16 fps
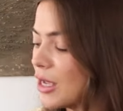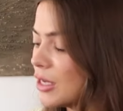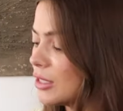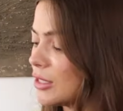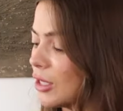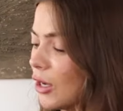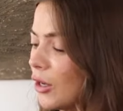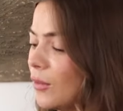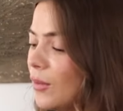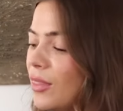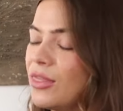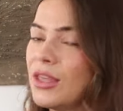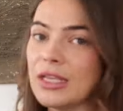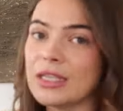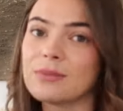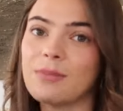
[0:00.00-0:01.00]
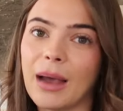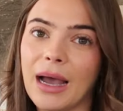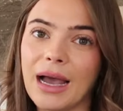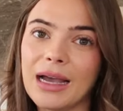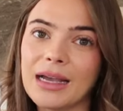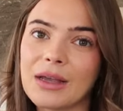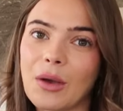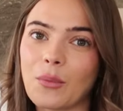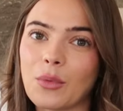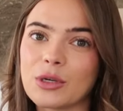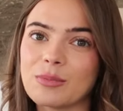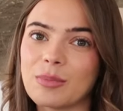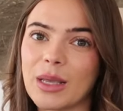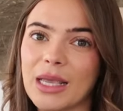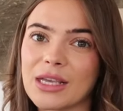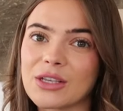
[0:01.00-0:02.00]
So this bag
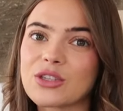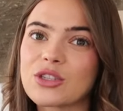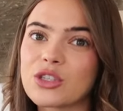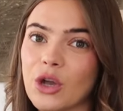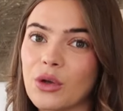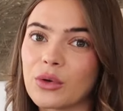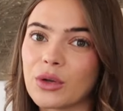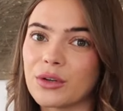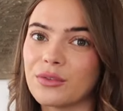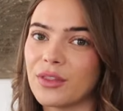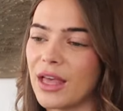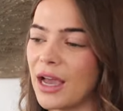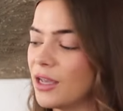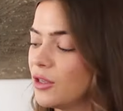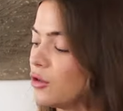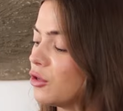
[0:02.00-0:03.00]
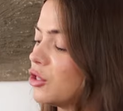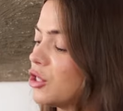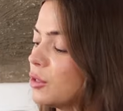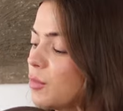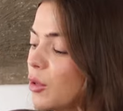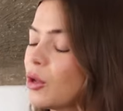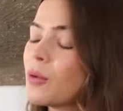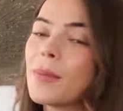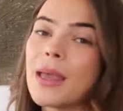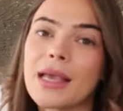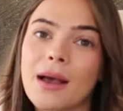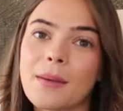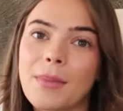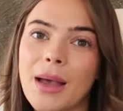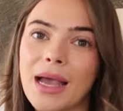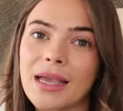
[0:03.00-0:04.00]
would be so good for that. You could just put your
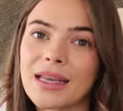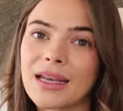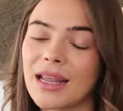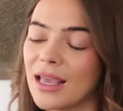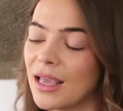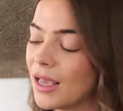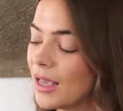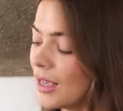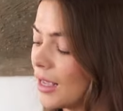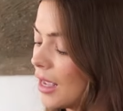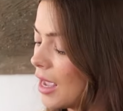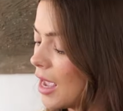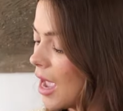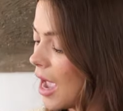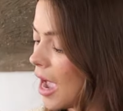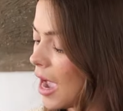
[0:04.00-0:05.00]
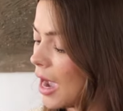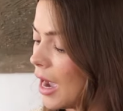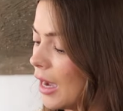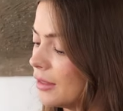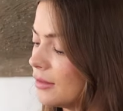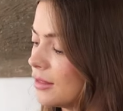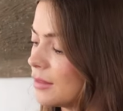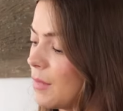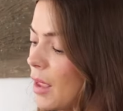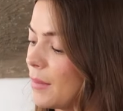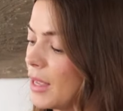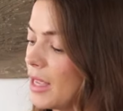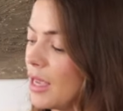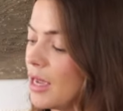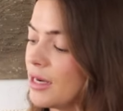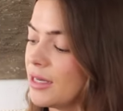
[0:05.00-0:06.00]
makeup bag in here and
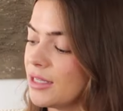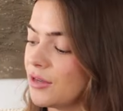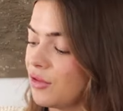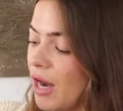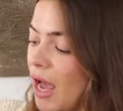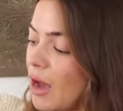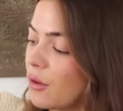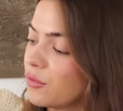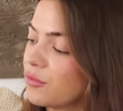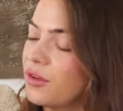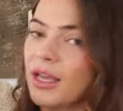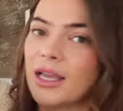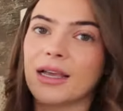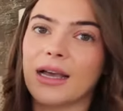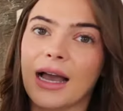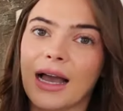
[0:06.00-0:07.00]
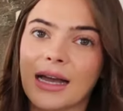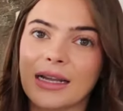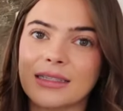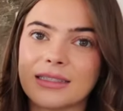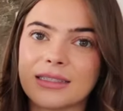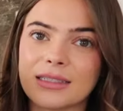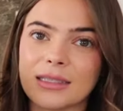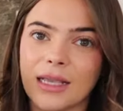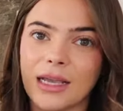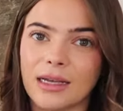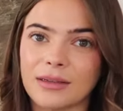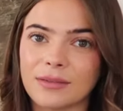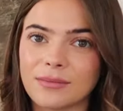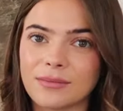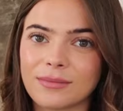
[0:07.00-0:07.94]
maybe a different outfit. And yeah,